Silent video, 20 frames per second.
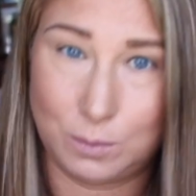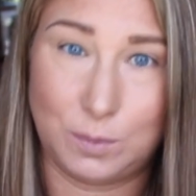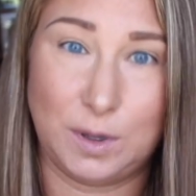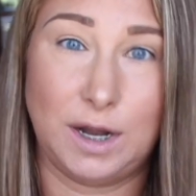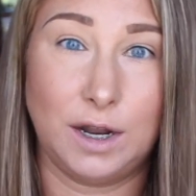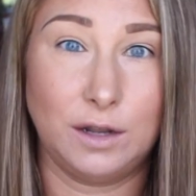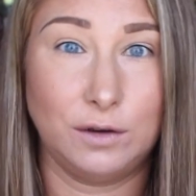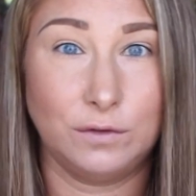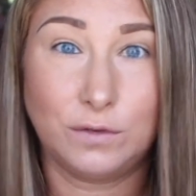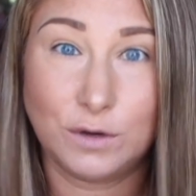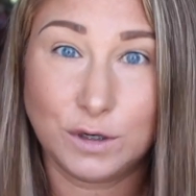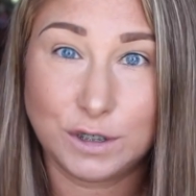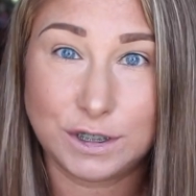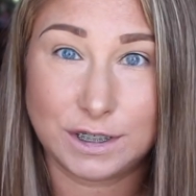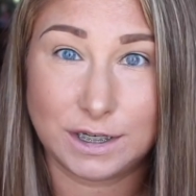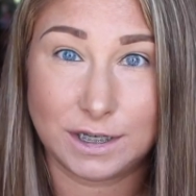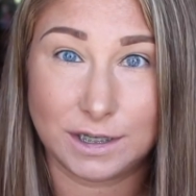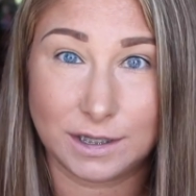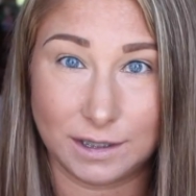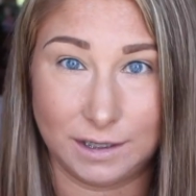But
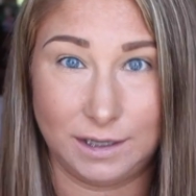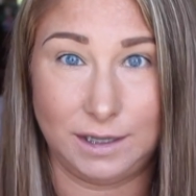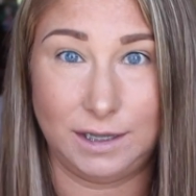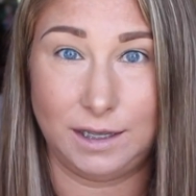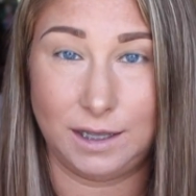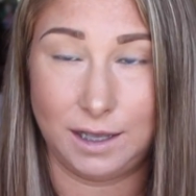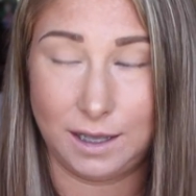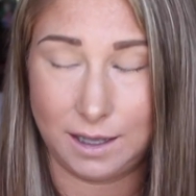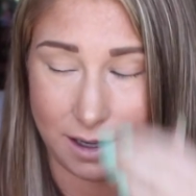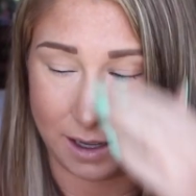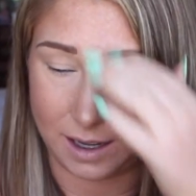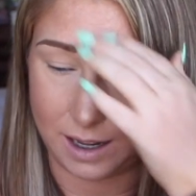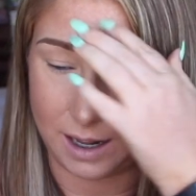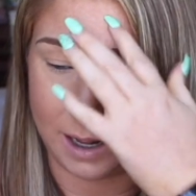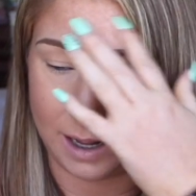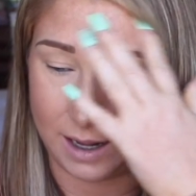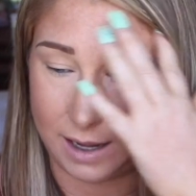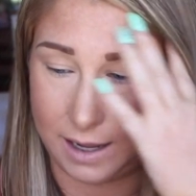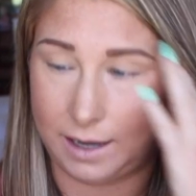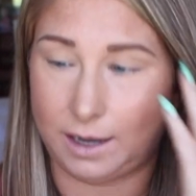unfortunately,
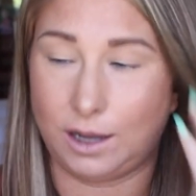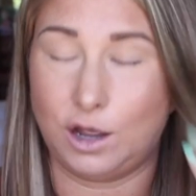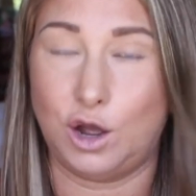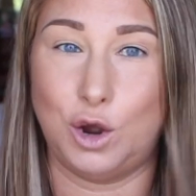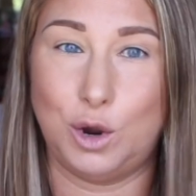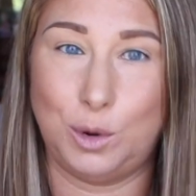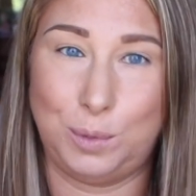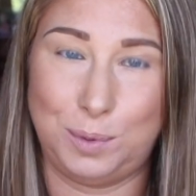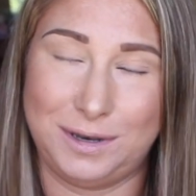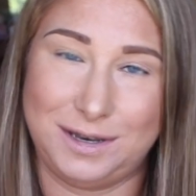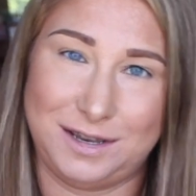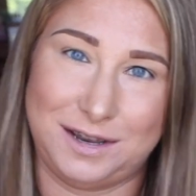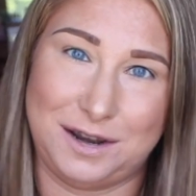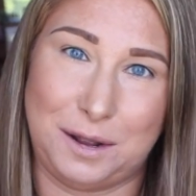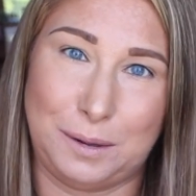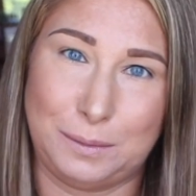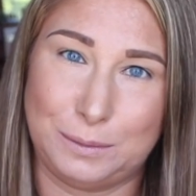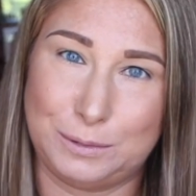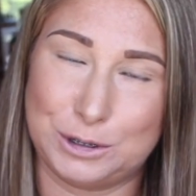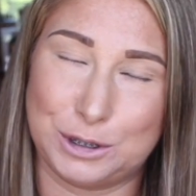I opened it
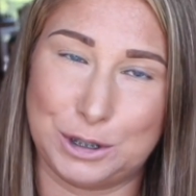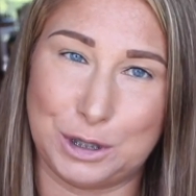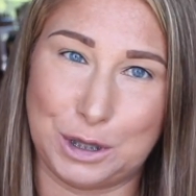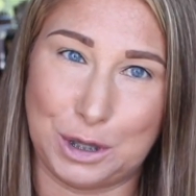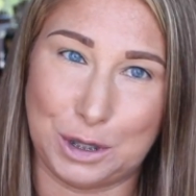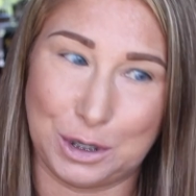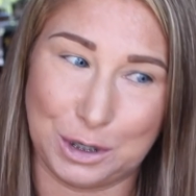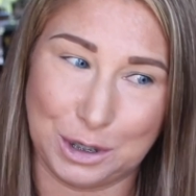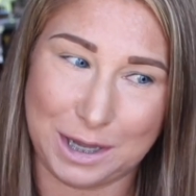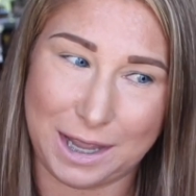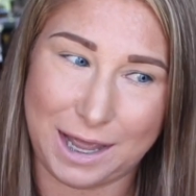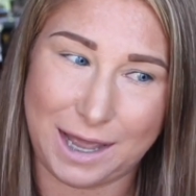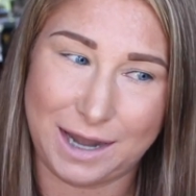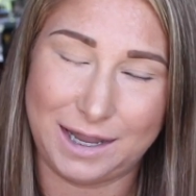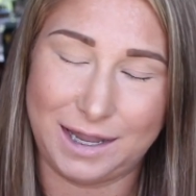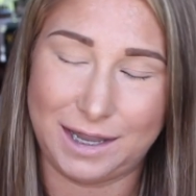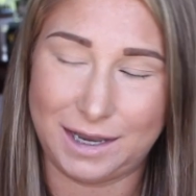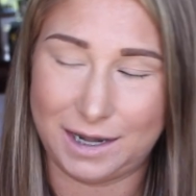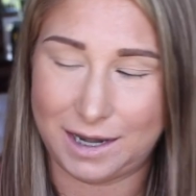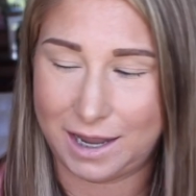up to look at
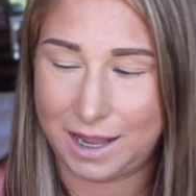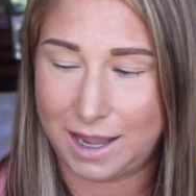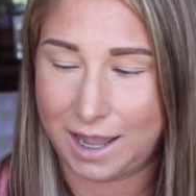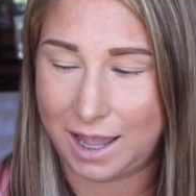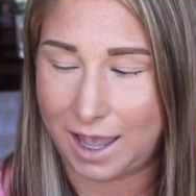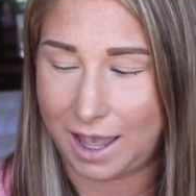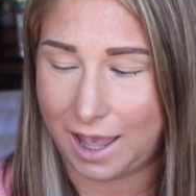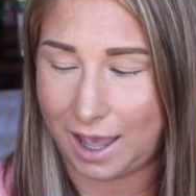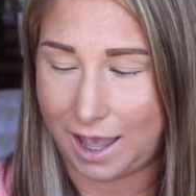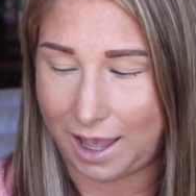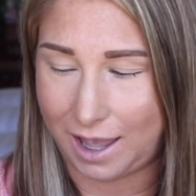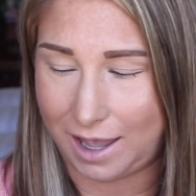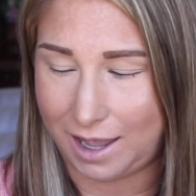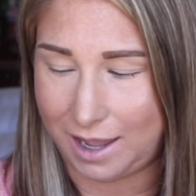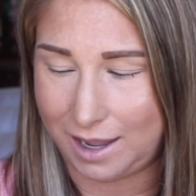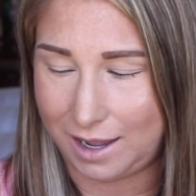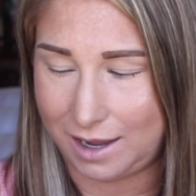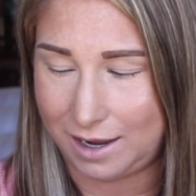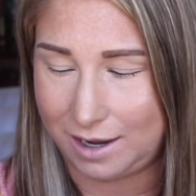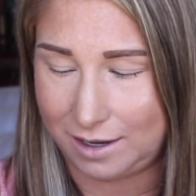it
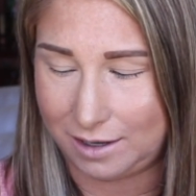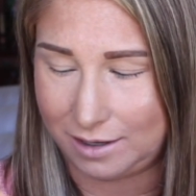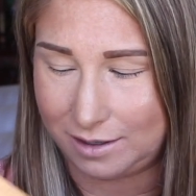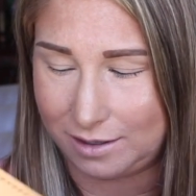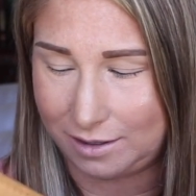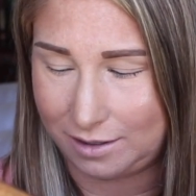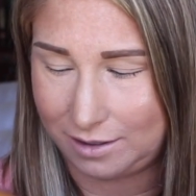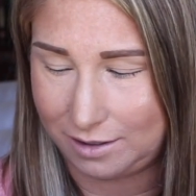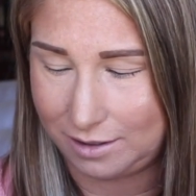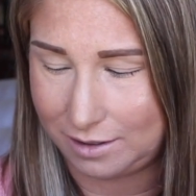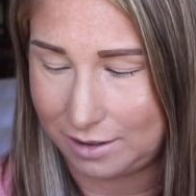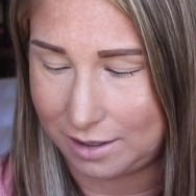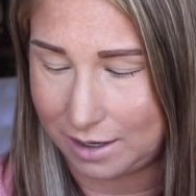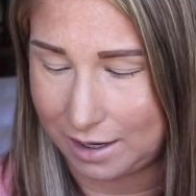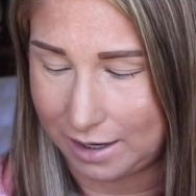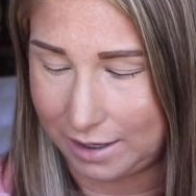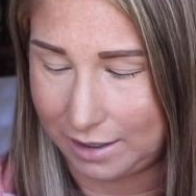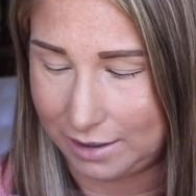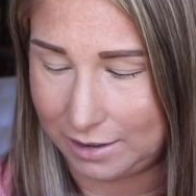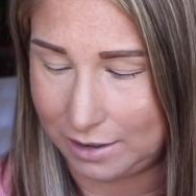and
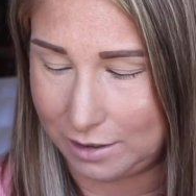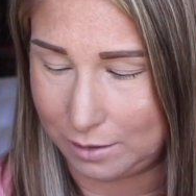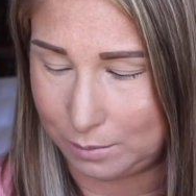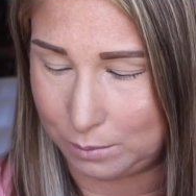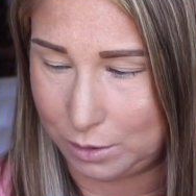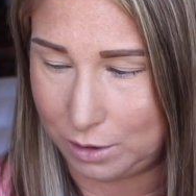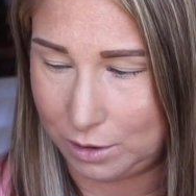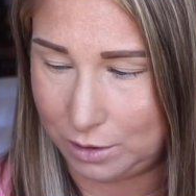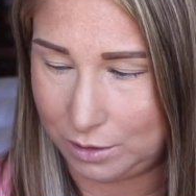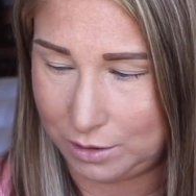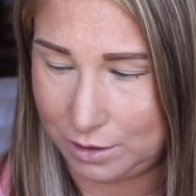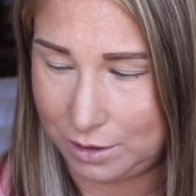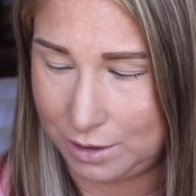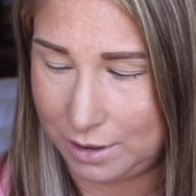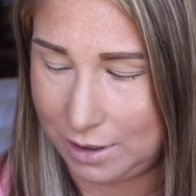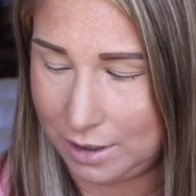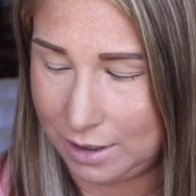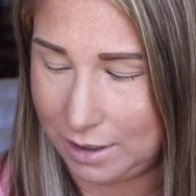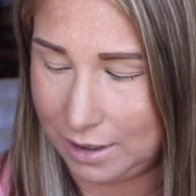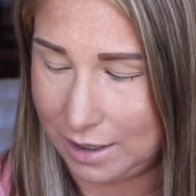I ended up
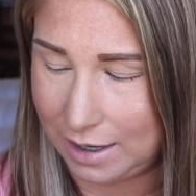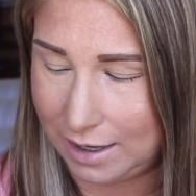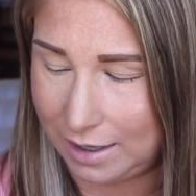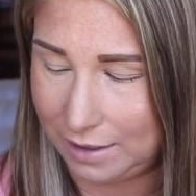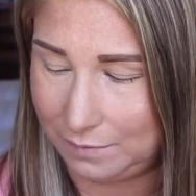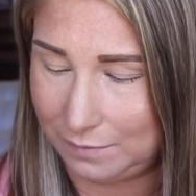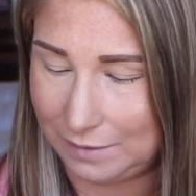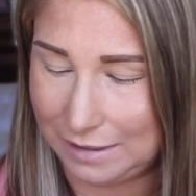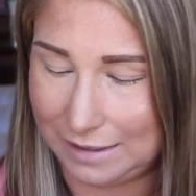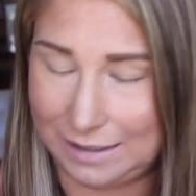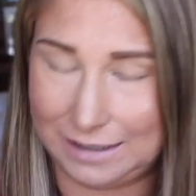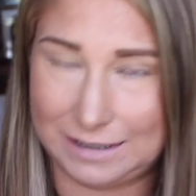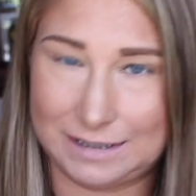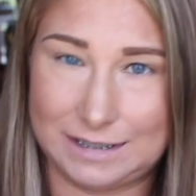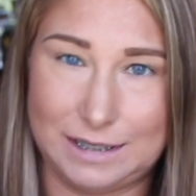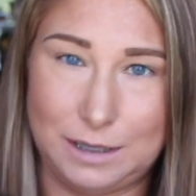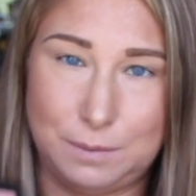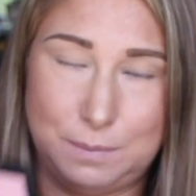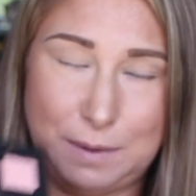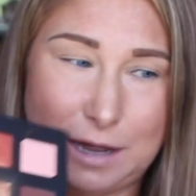kind of letting it
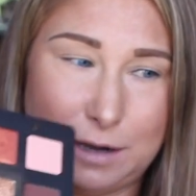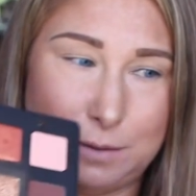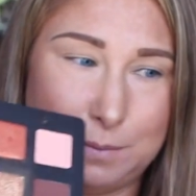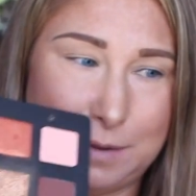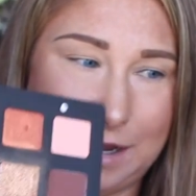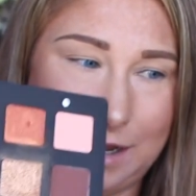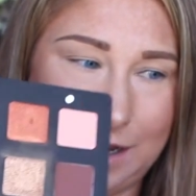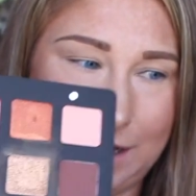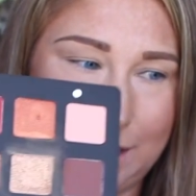slip out of my